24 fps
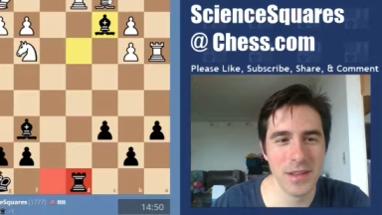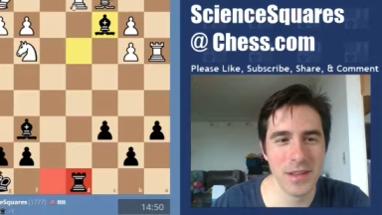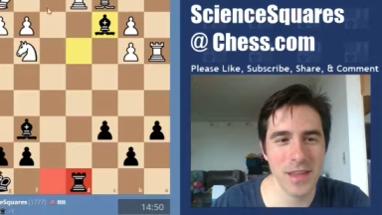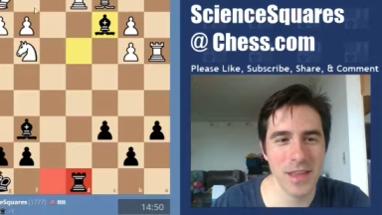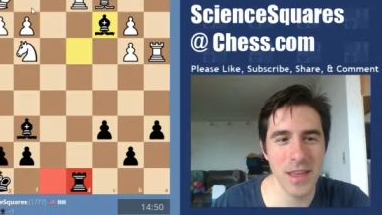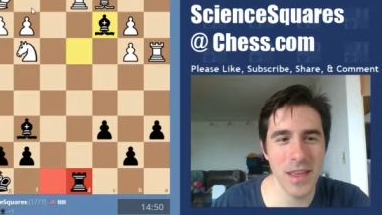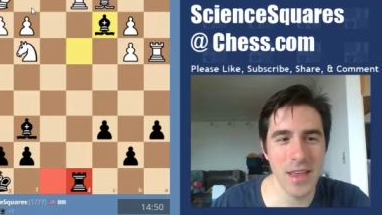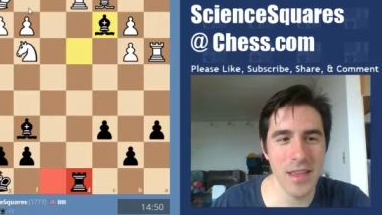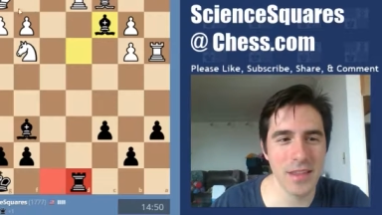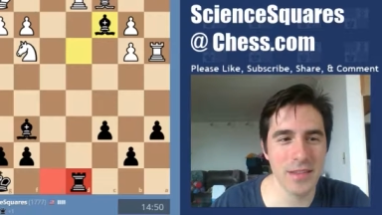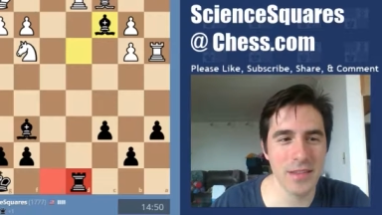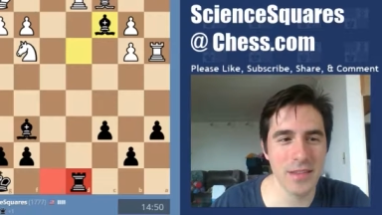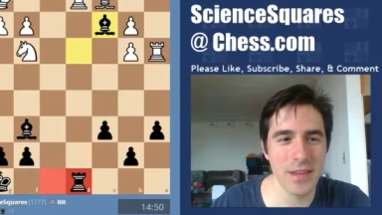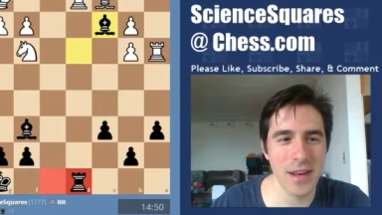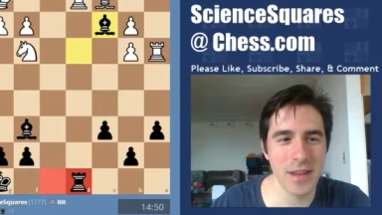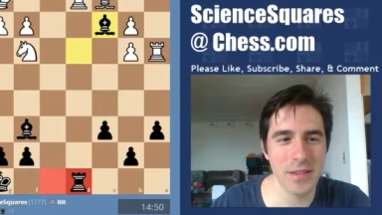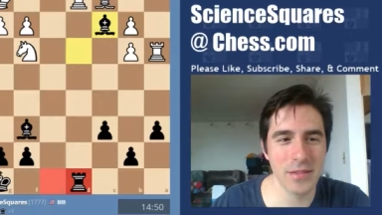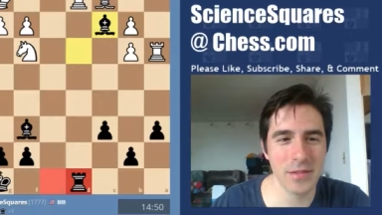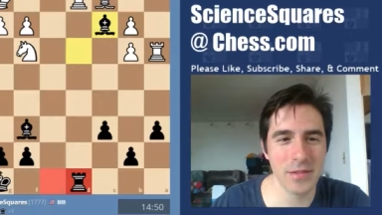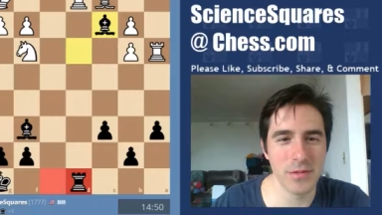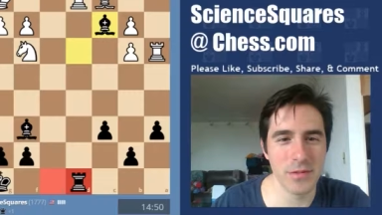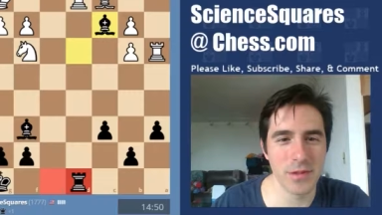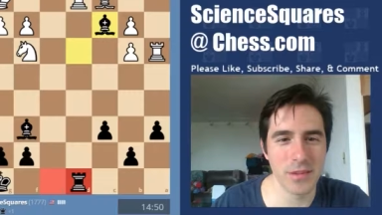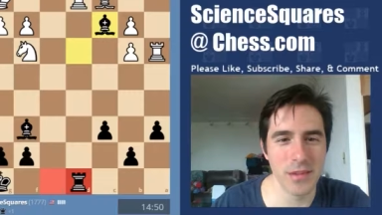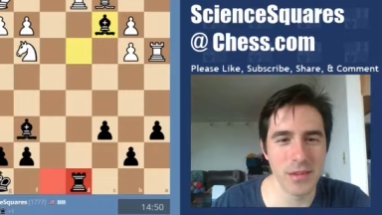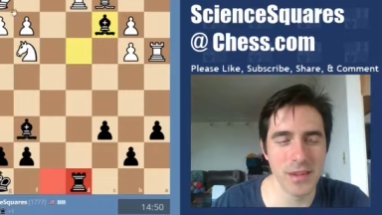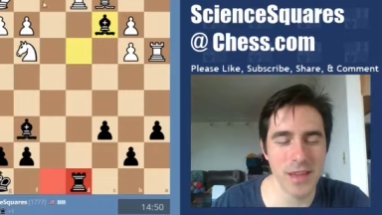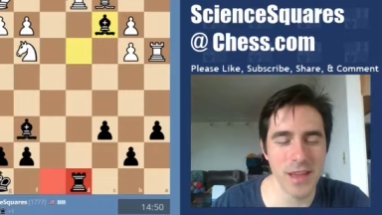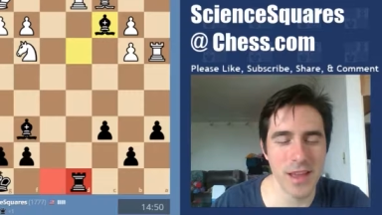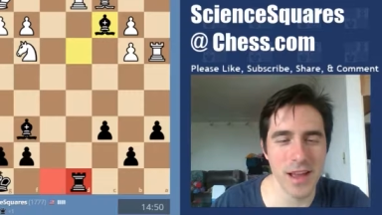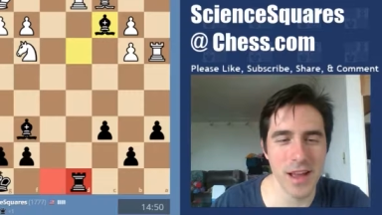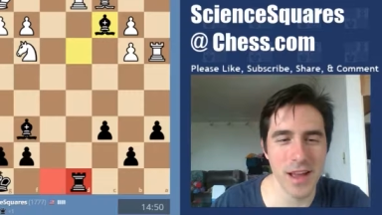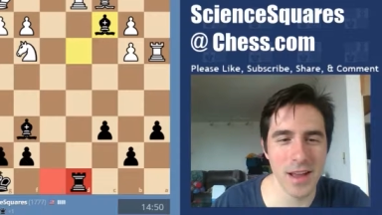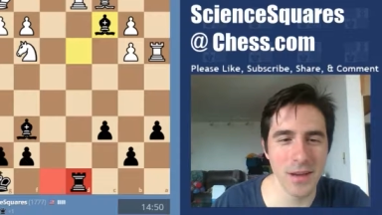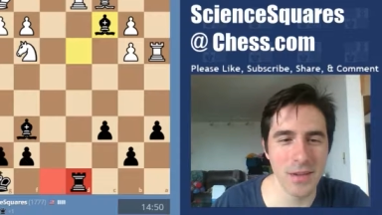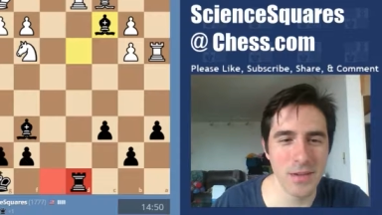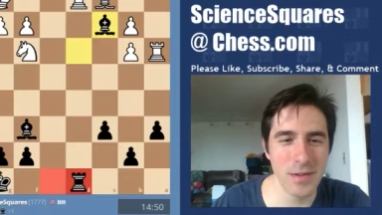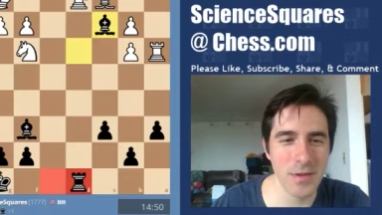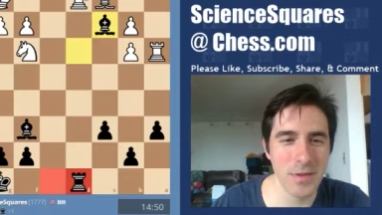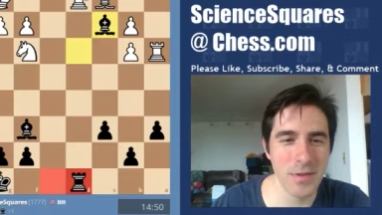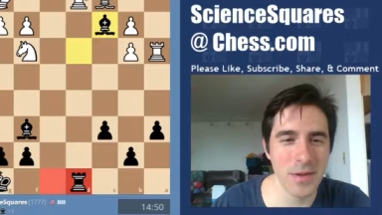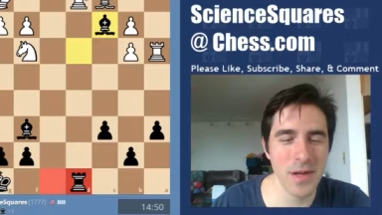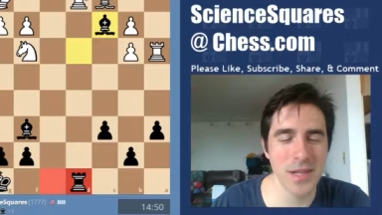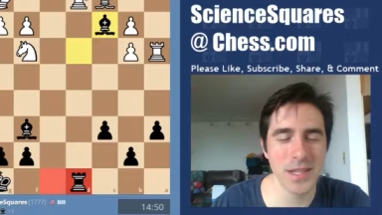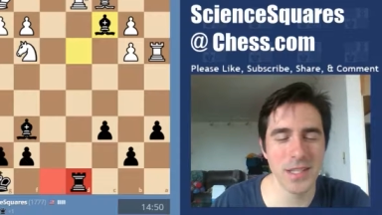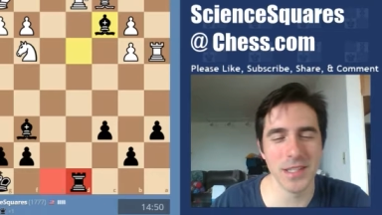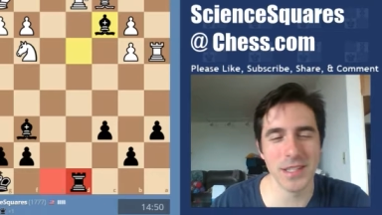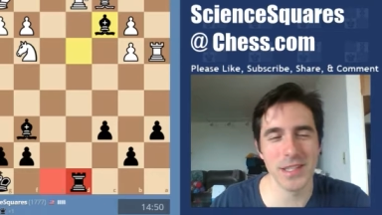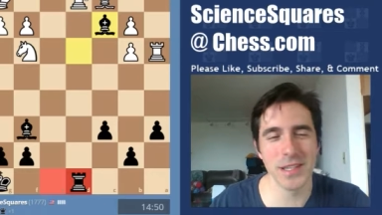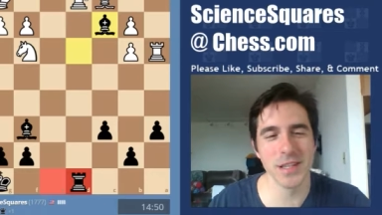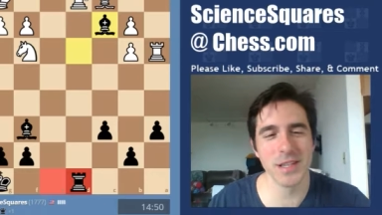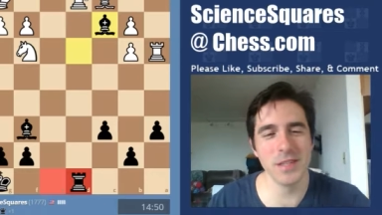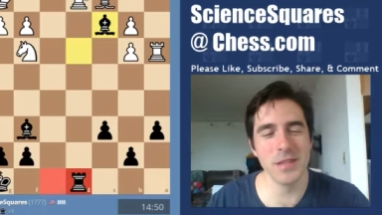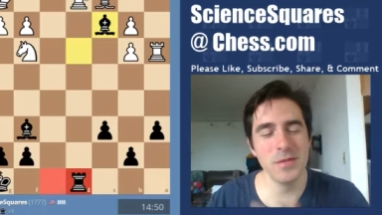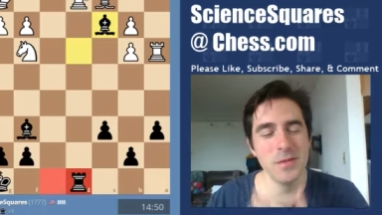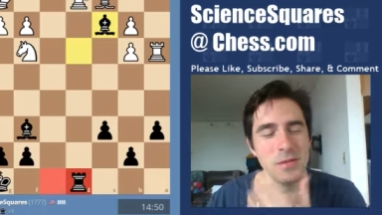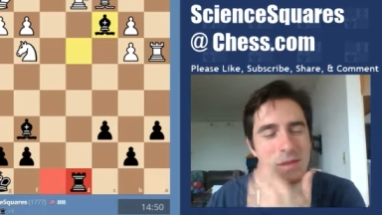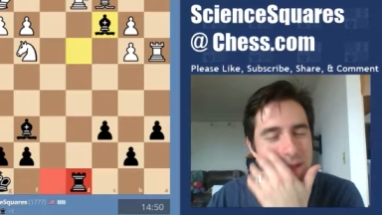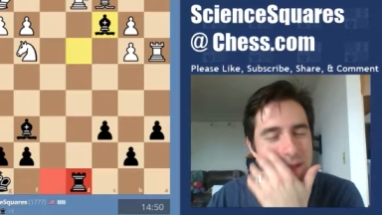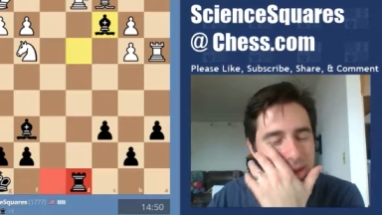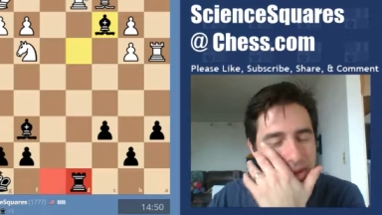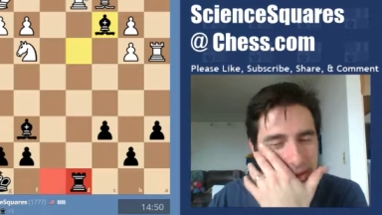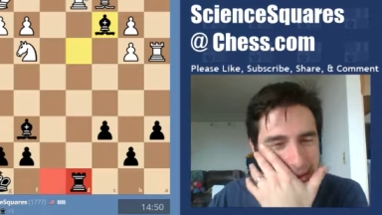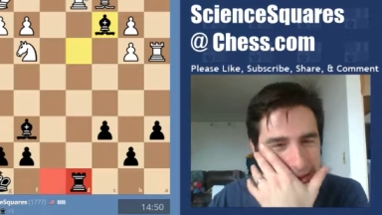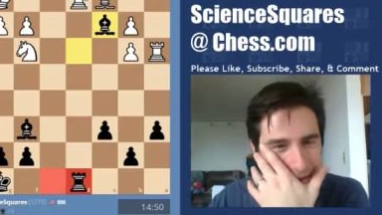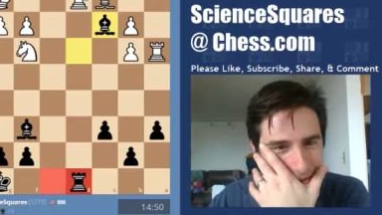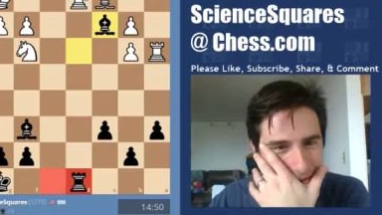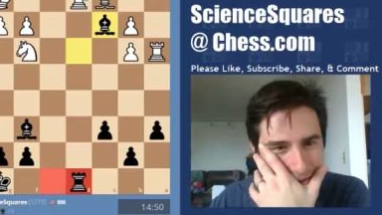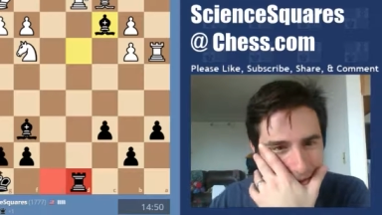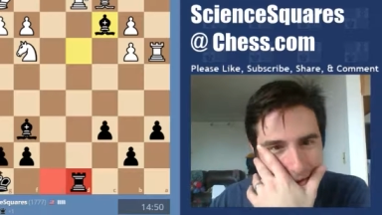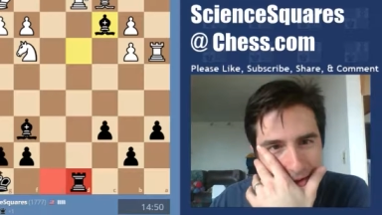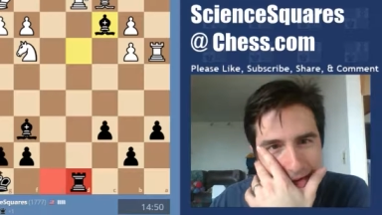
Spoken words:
He's gonna have to. Yeah, I don't know what he's gonna do here.